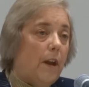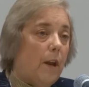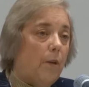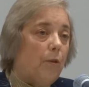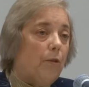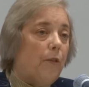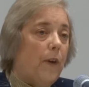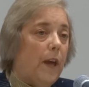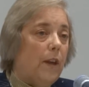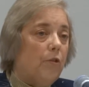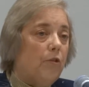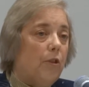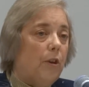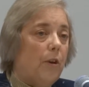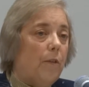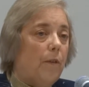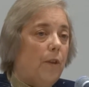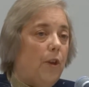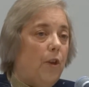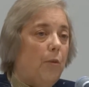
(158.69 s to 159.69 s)
I was vice
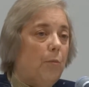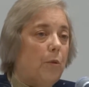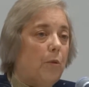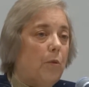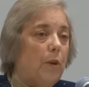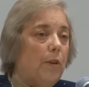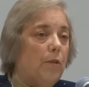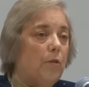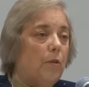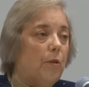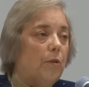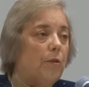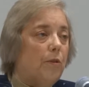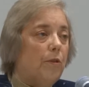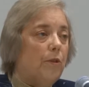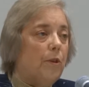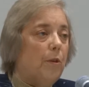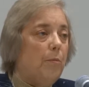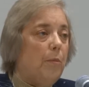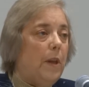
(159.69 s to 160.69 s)
chair of the Human
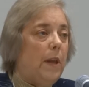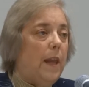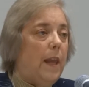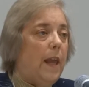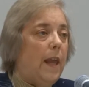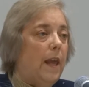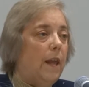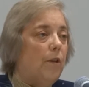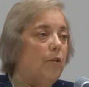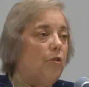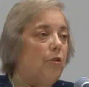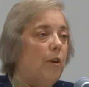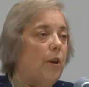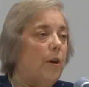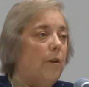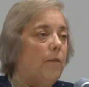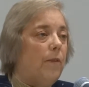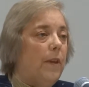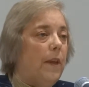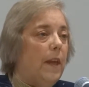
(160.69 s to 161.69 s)
Resources Committee and chair
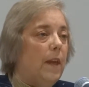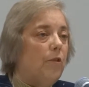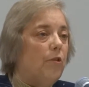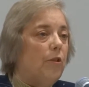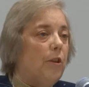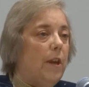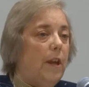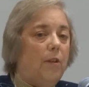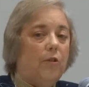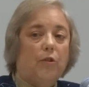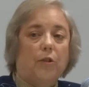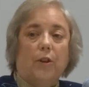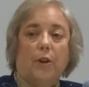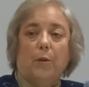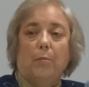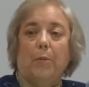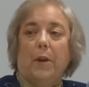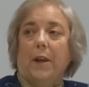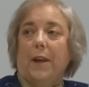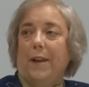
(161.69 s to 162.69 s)
of the Education
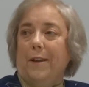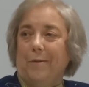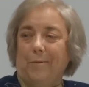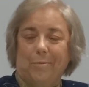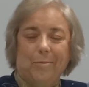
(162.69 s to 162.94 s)
Committee.